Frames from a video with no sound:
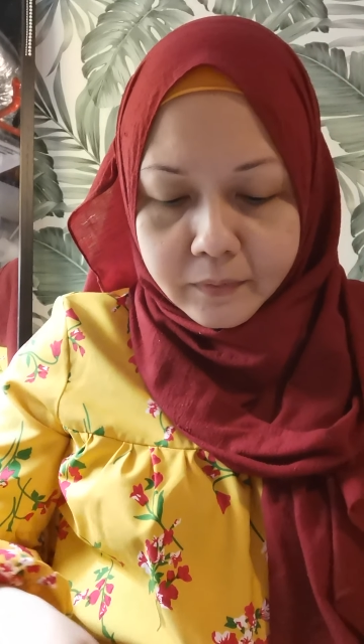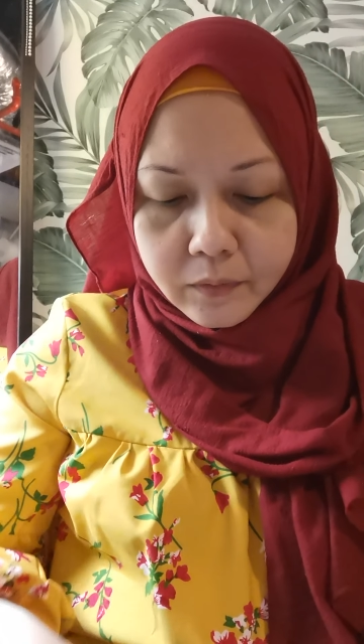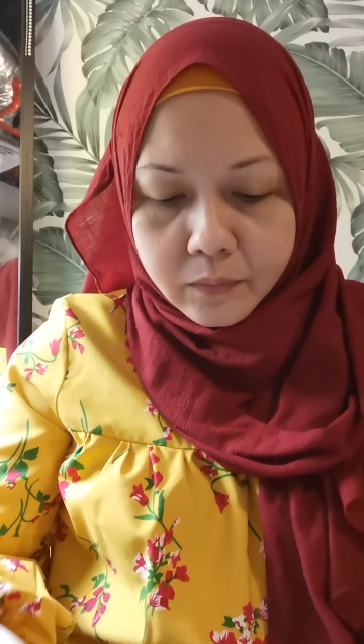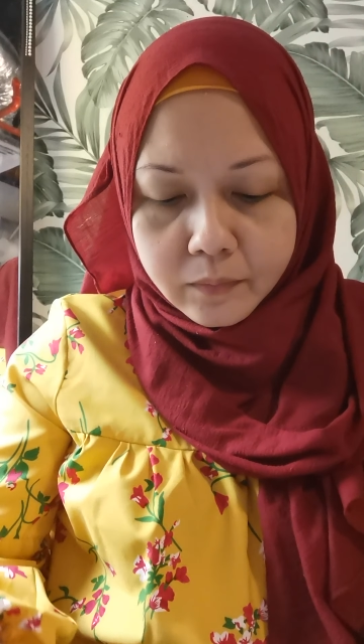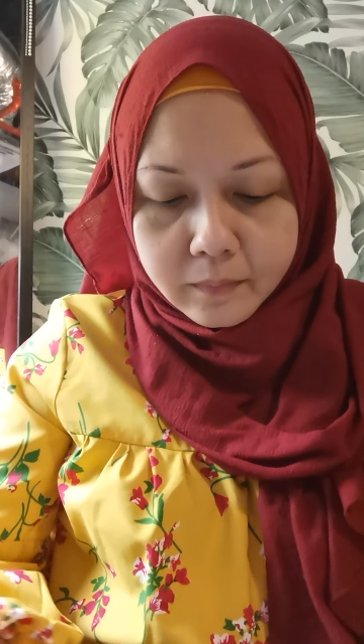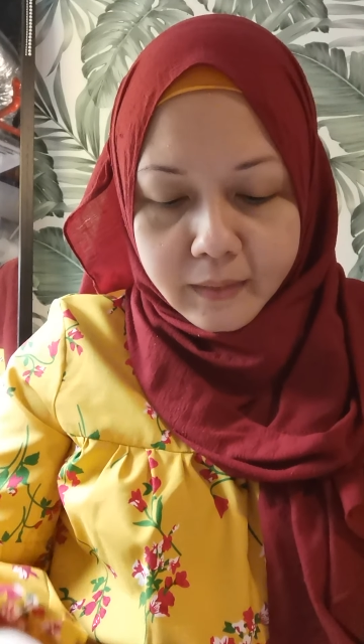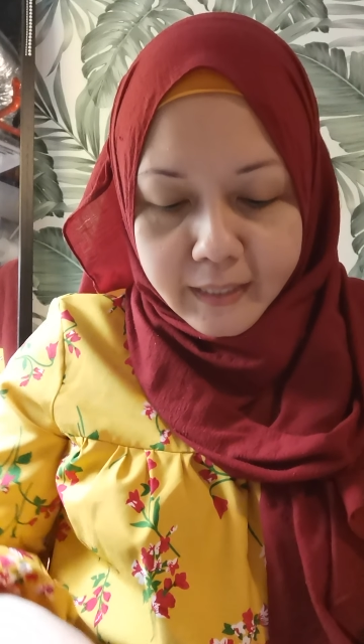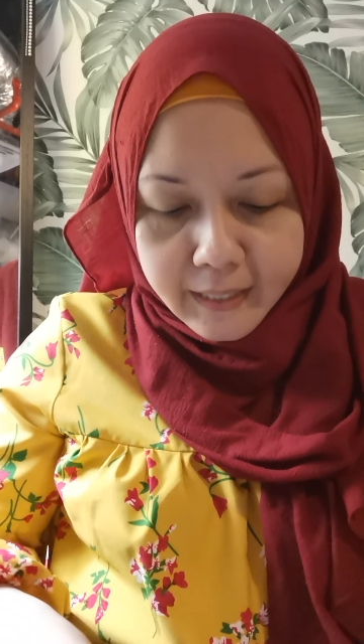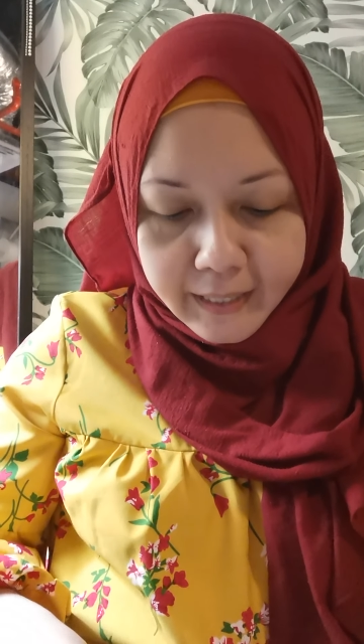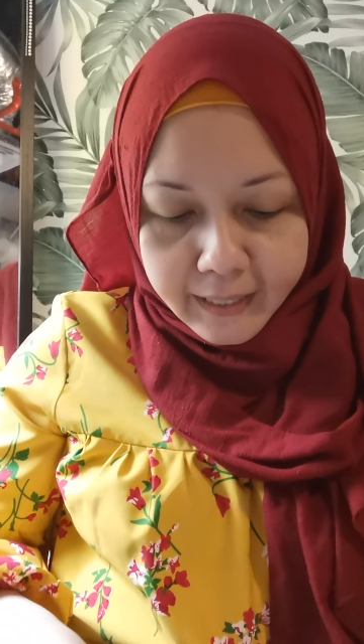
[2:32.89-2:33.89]
Bloom
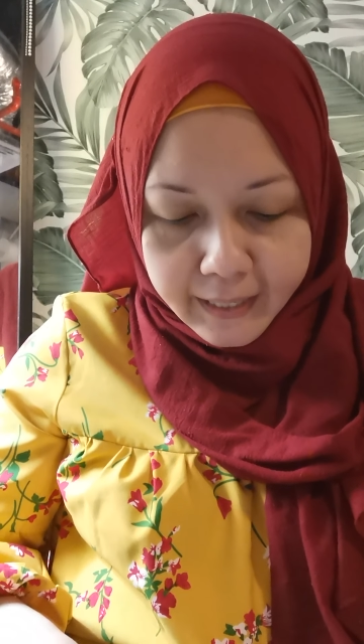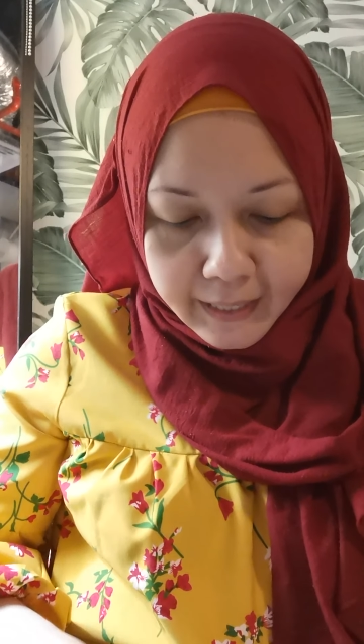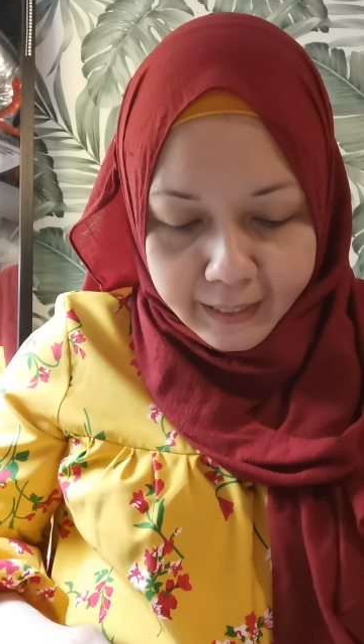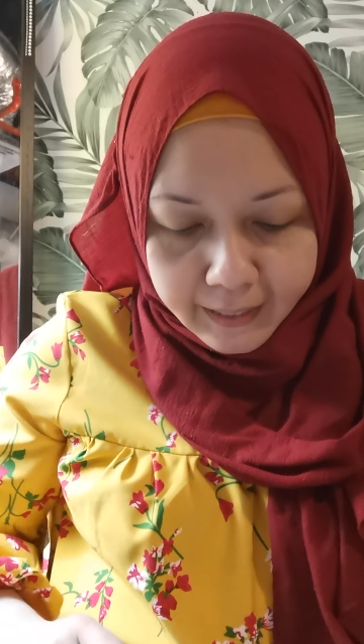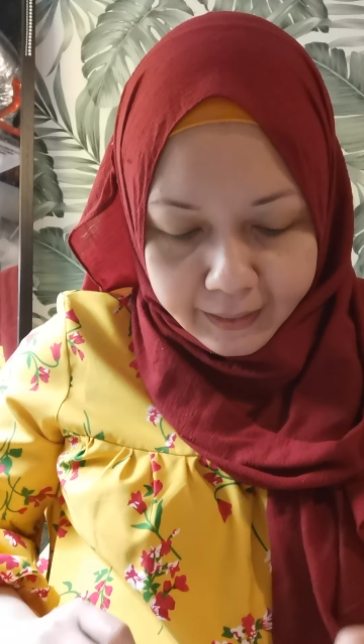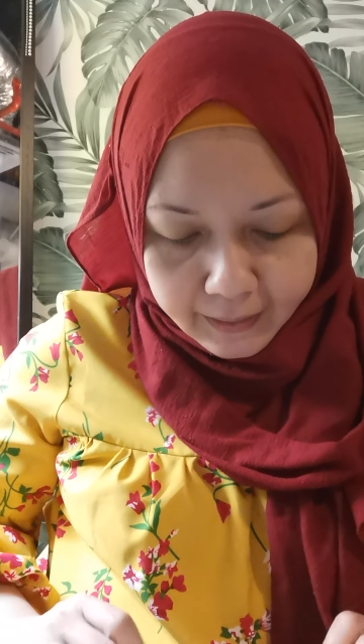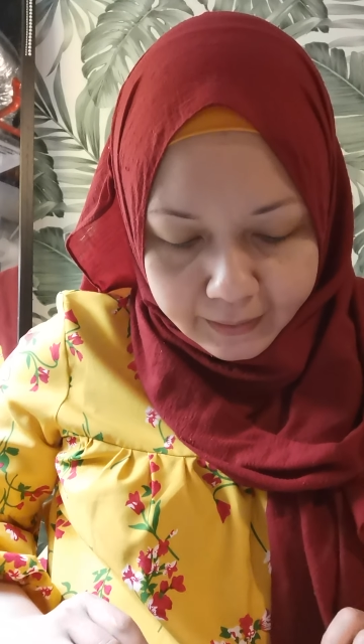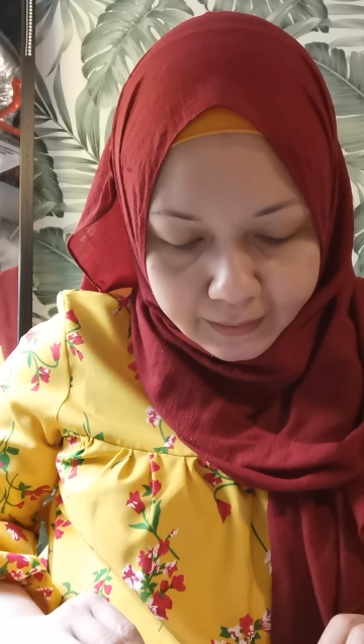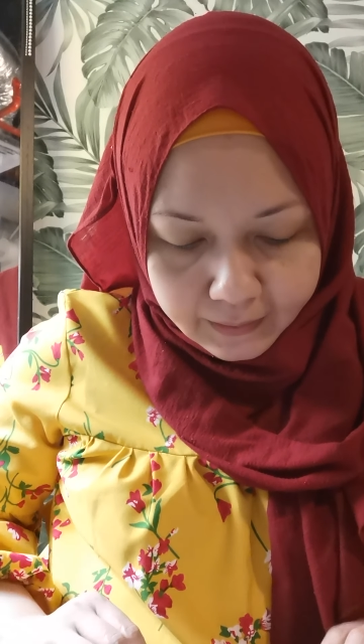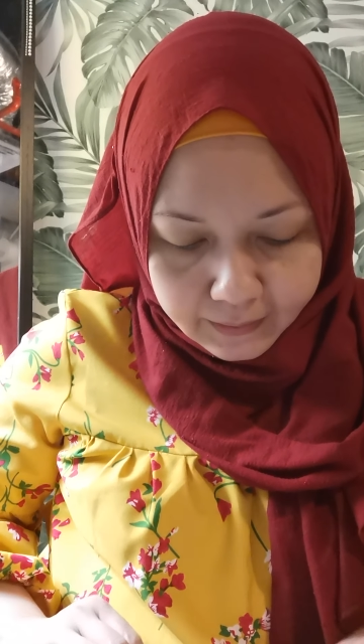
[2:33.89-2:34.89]

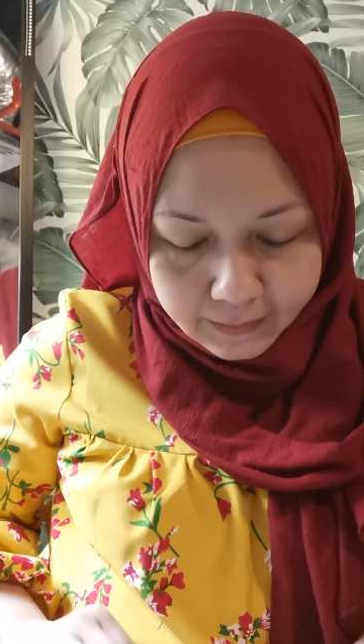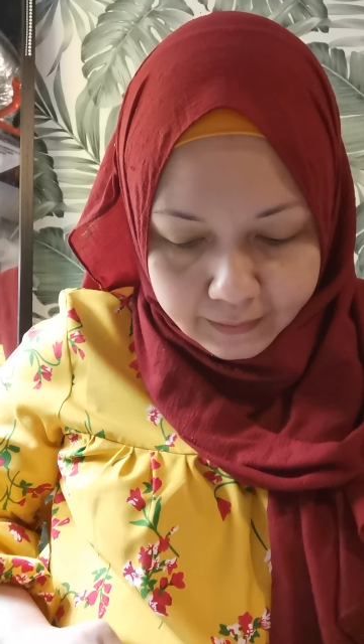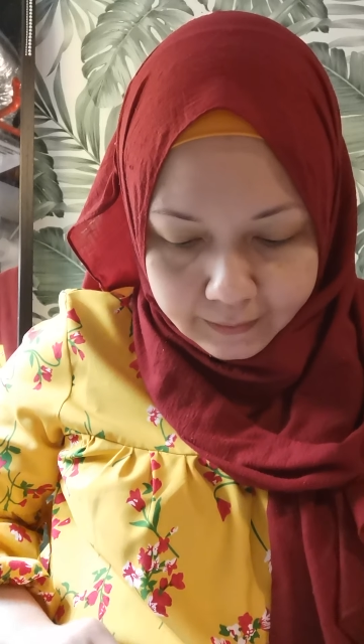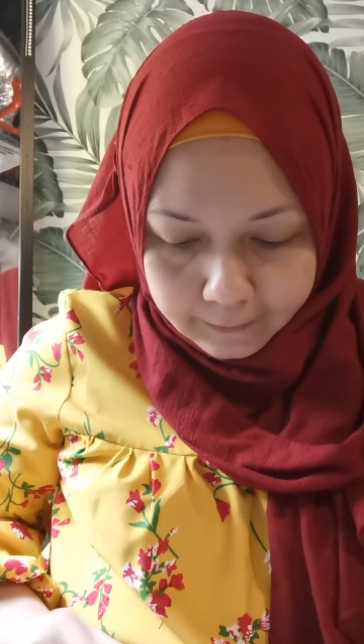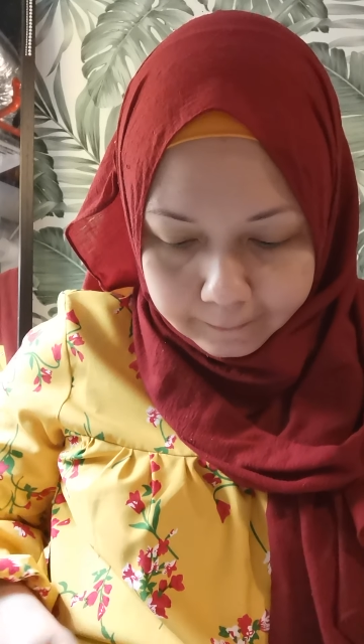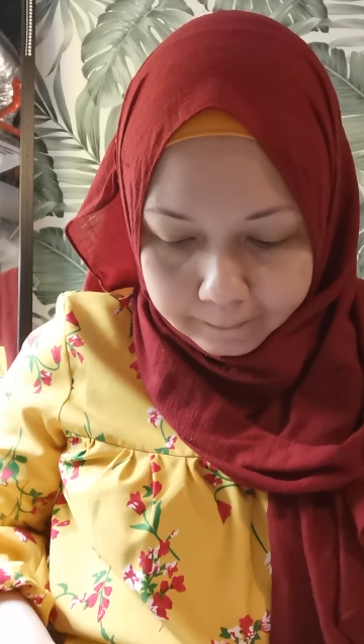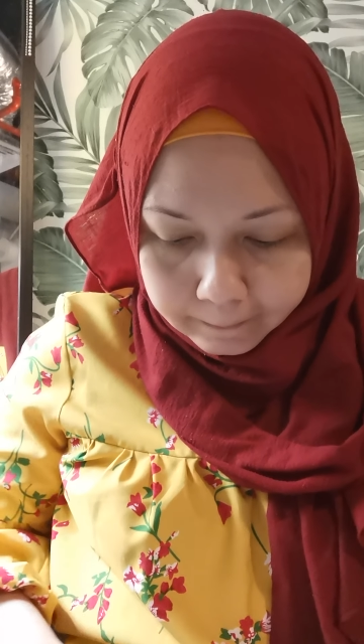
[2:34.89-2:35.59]
has...